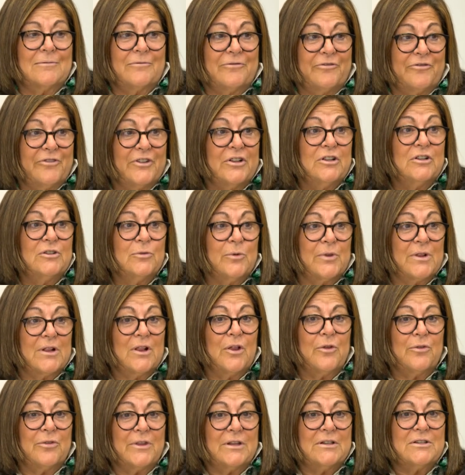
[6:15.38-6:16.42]
filled with
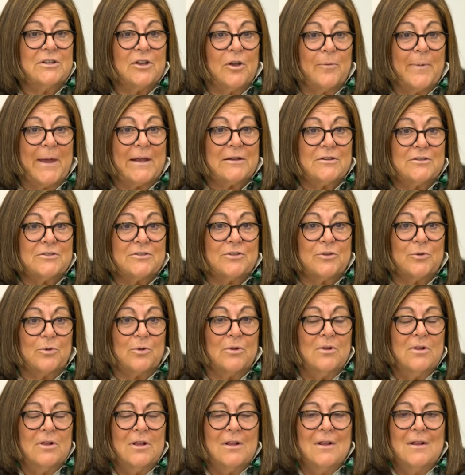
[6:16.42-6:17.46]
clothing to go back to
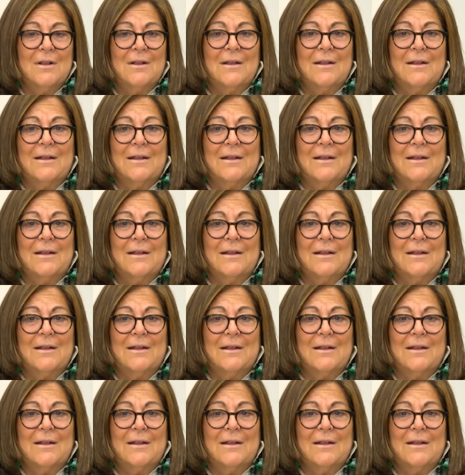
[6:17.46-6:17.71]
school.